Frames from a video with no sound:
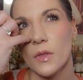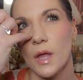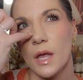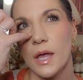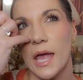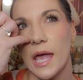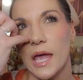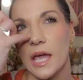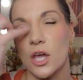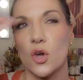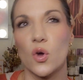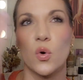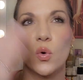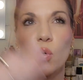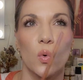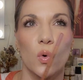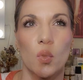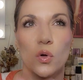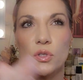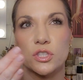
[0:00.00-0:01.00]
a
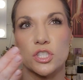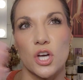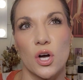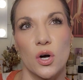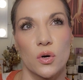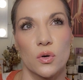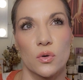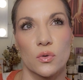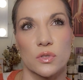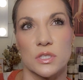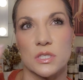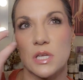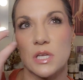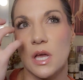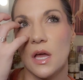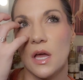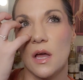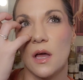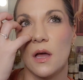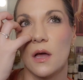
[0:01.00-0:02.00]
cool toned
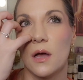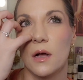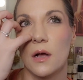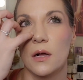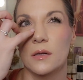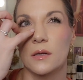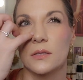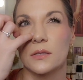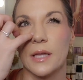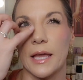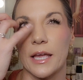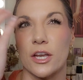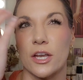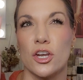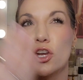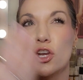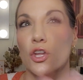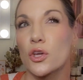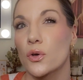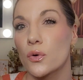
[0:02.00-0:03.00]
like
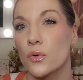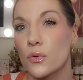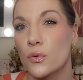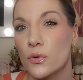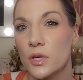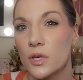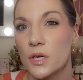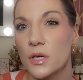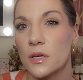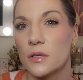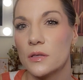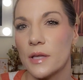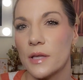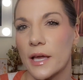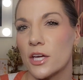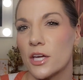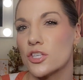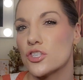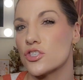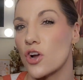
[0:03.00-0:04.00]
nude, like
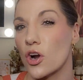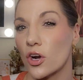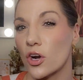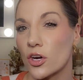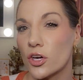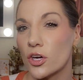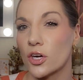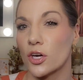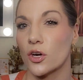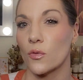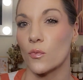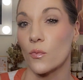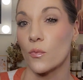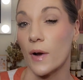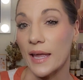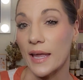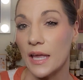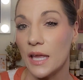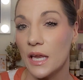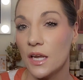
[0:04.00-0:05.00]
a darker
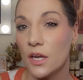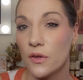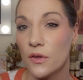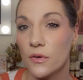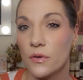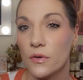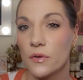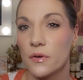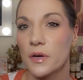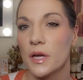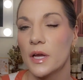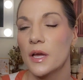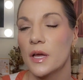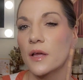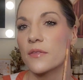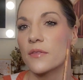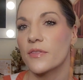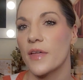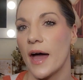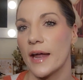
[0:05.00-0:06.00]
gray nude.
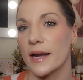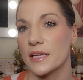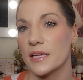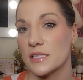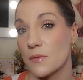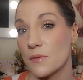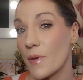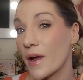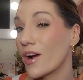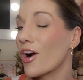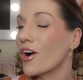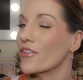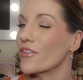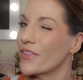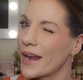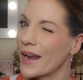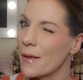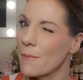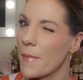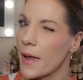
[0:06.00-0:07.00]
That is in my cart that
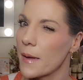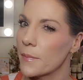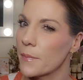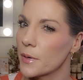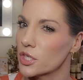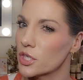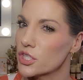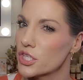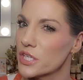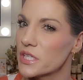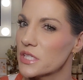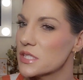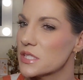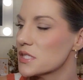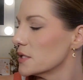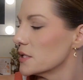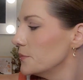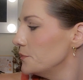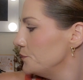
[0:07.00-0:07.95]
I might purchase.